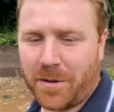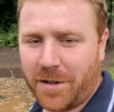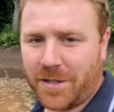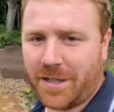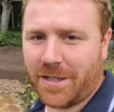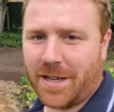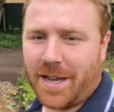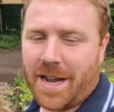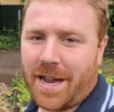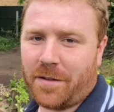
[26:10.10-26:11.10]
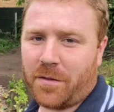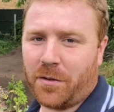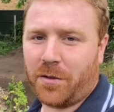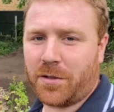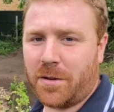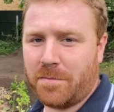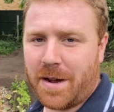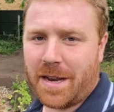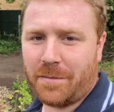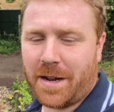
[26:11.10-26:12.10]
perches, and of course
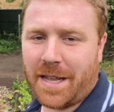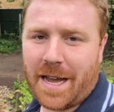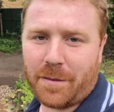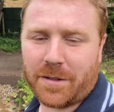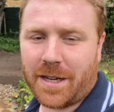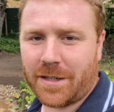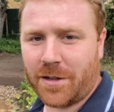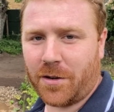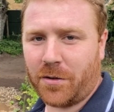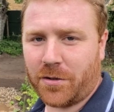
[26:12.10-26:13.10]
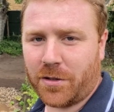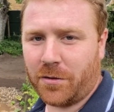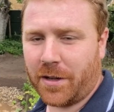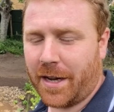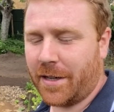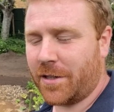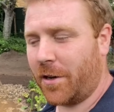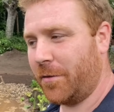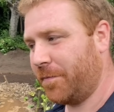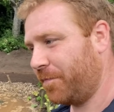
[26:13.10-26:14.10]
many, many habitats across the UK.
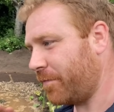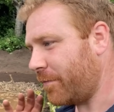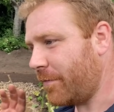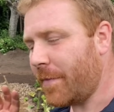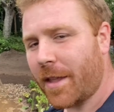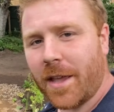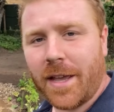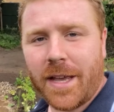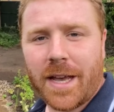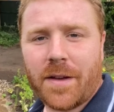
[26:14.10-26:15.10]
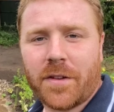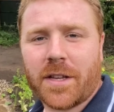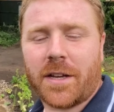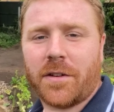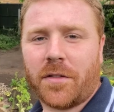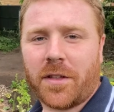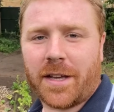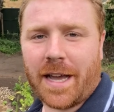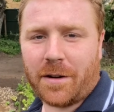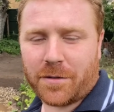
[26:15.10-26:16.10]
So if you take
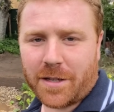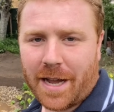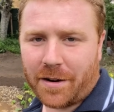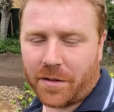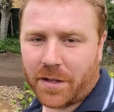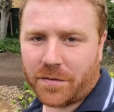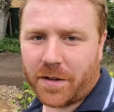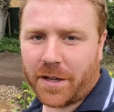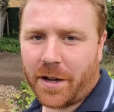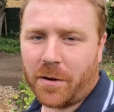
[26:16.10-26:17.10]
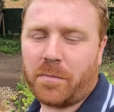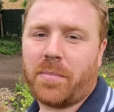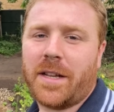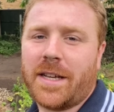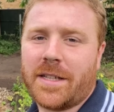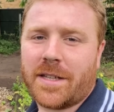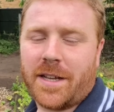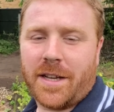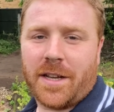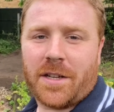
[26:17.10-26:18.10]
nothing else out of this video, please
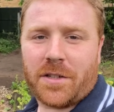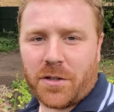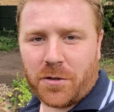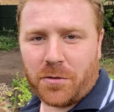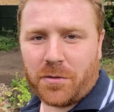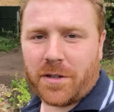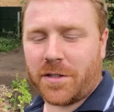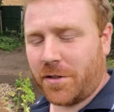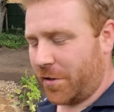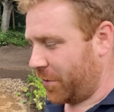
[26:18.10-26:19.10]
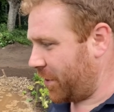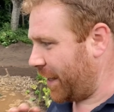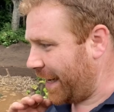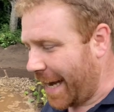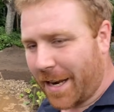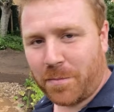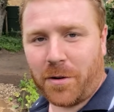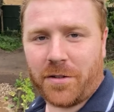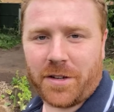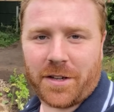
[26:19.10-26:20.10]
do just get a
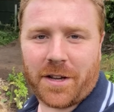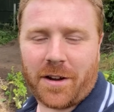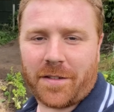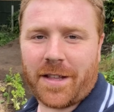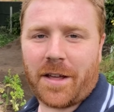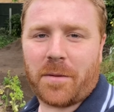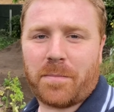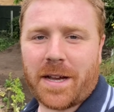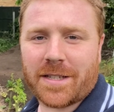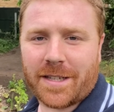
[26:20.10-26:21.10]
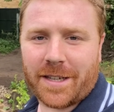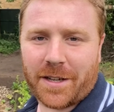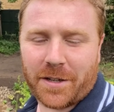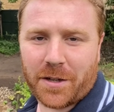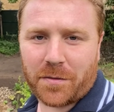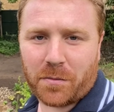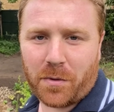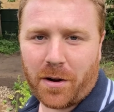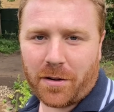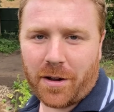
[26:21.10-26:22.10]
pond in your garden. They are the best thing you can do for
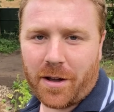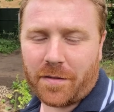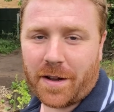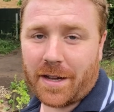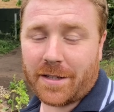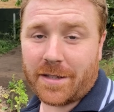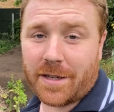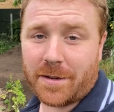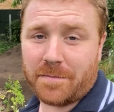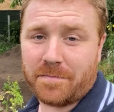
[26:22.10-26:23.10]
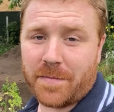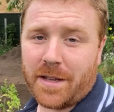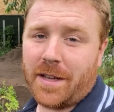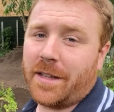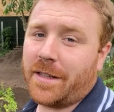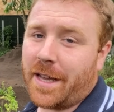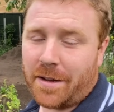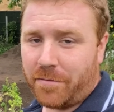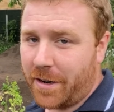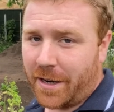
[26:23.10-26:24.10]
wildlife, and
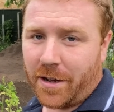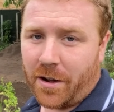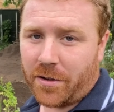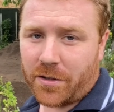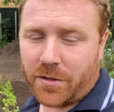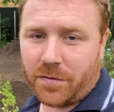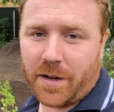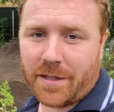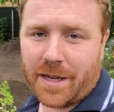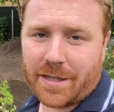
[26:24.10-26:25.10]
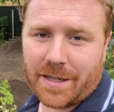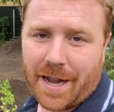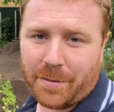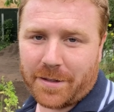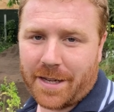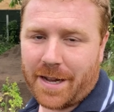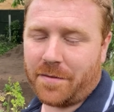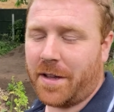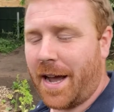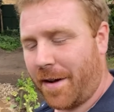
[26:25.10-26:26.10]
they really are such a fantastic habitat,
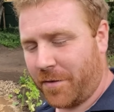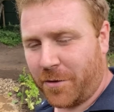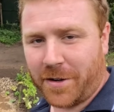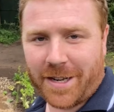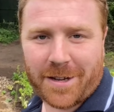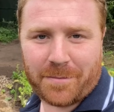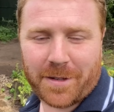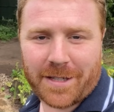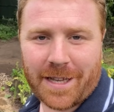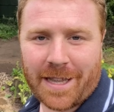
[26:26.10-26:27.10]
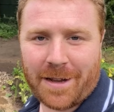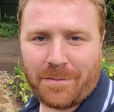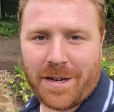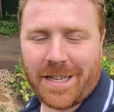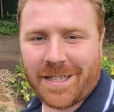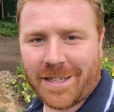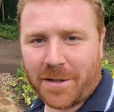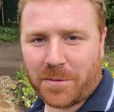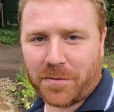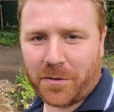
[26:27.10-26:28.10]
if you haven't already heard me say that a million
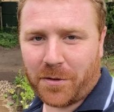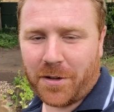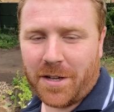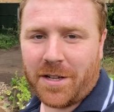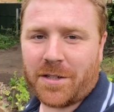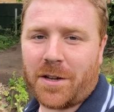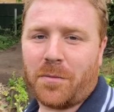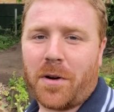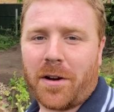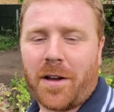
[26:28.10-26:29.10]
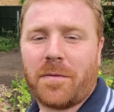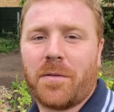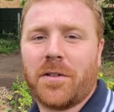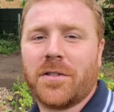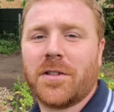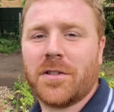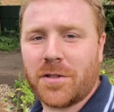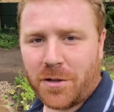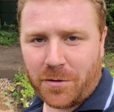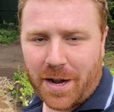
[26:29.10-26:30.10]
times before. So wildlife ponds,
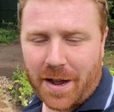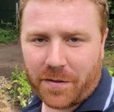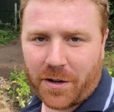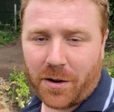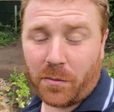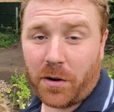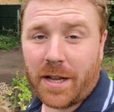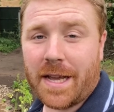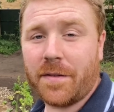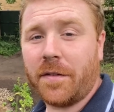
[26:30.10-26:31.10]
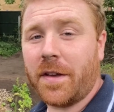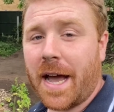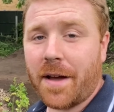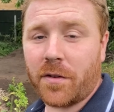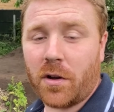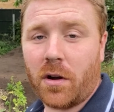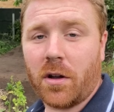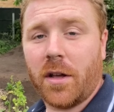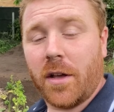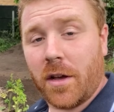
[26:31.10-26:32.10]
do have a go at one. Even if you haven't
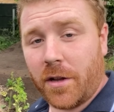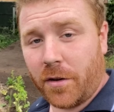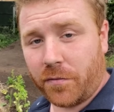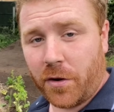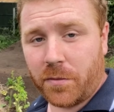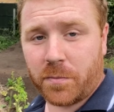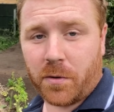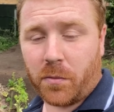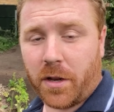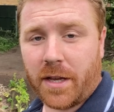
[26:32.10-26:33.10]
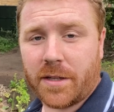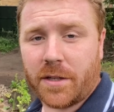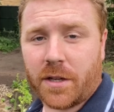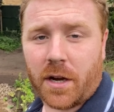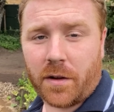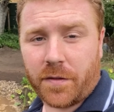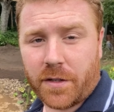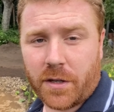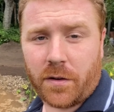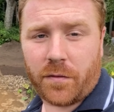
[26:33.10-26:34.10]
got enough room to put one of these in your garden,
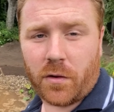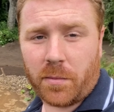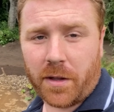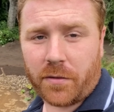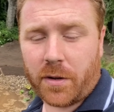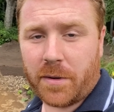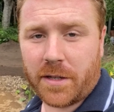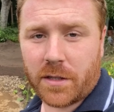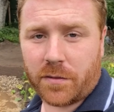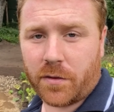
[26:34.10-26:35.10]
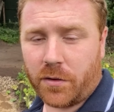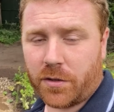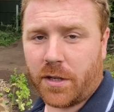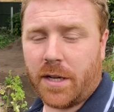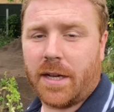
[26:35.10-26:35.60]
this is only 4 by 3 meters, of course,